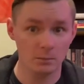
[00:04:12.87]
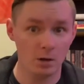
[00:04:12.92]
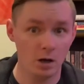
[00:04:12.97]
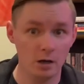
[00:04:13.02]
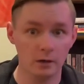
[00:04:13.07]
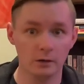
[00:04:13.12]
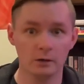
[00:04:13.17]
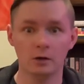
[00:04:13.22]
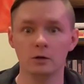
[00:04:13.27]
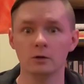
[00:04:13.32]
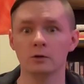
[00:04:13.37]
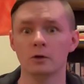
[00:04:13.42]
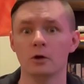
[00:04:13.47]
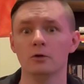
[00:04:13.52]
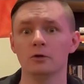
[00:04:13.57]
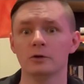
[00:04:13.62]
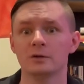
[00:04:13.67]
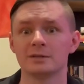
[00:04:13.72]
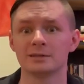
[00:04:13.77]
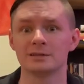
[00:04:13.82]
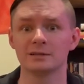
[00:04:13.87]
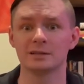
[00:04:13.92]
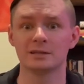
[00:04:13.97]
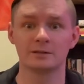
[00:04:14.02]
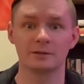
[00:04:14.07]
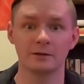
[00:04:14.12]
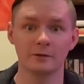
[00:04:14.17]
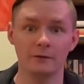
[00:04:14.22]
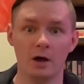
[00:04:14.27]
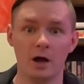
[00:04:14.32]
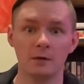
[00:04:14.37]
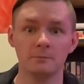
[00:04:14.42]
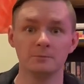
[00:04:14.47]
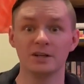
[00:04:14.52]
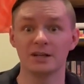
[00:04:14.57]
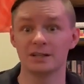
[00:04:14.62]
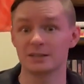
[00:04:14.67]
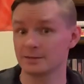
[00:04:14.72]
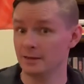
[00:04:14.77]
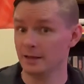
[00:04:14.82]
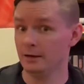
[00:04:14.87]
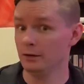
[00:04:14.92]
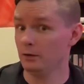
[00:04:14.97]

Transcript: on Hulk Hogan's list of objects that